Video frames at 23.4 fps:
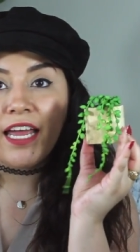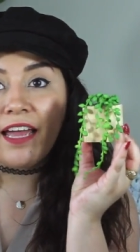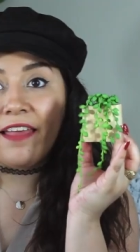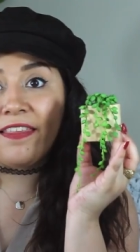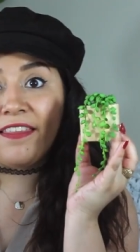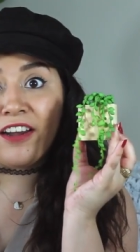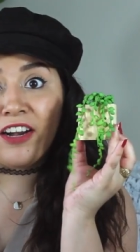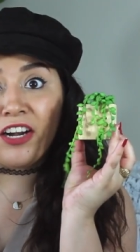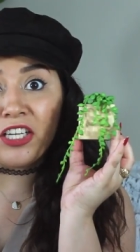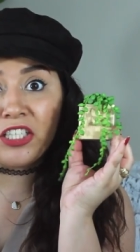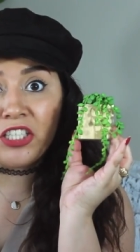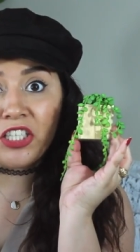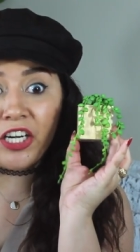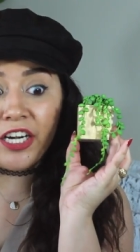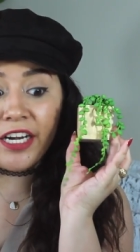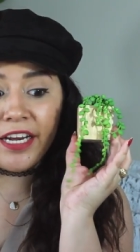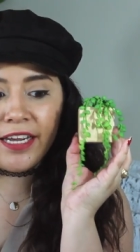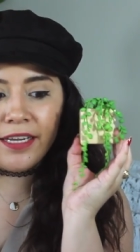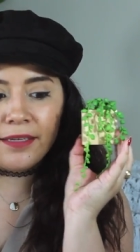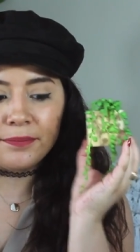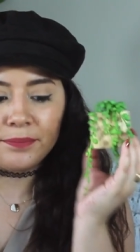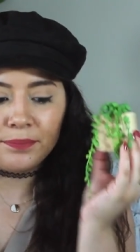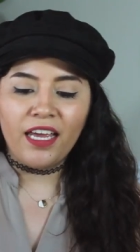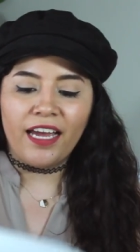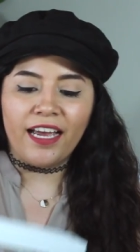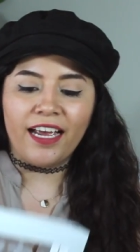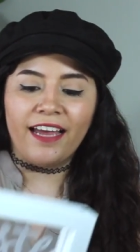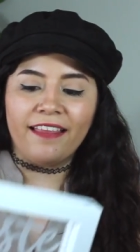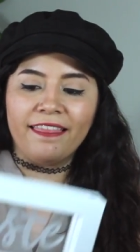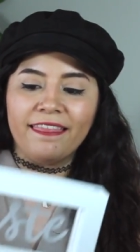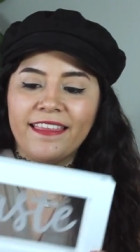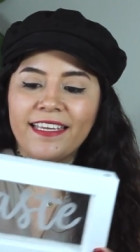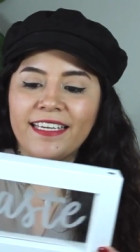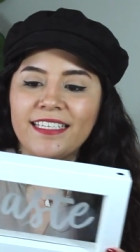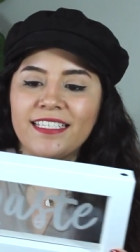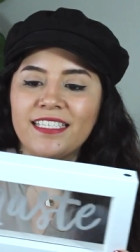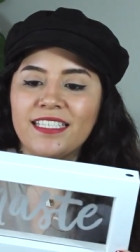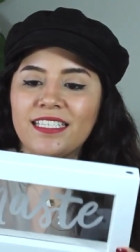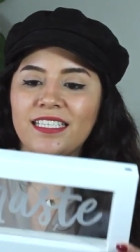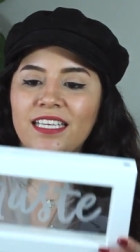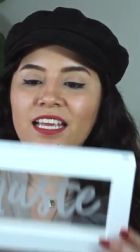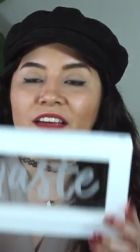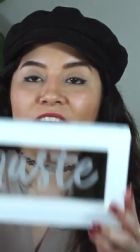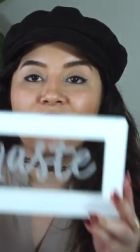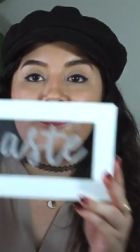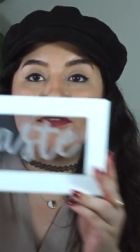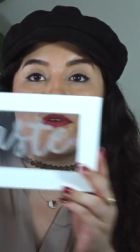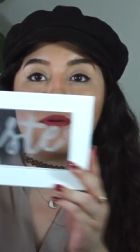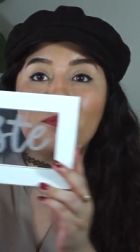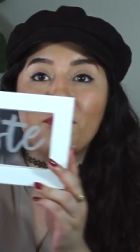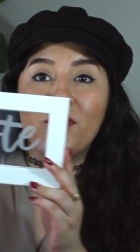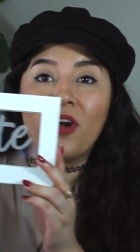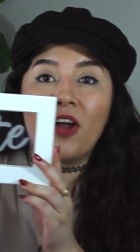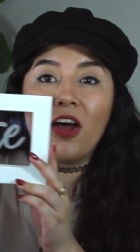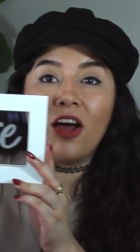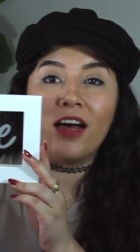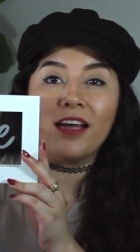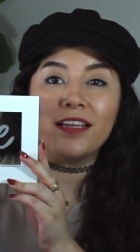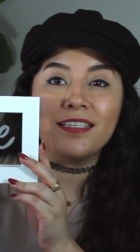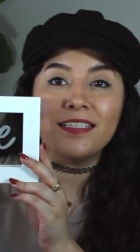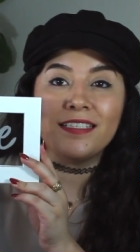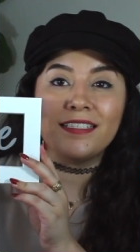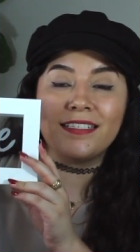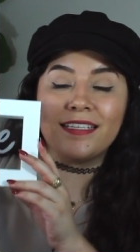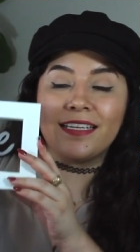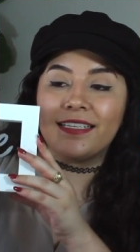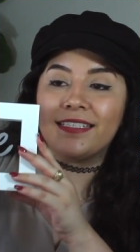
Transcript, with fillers: and they're at Target. I got this from Ross.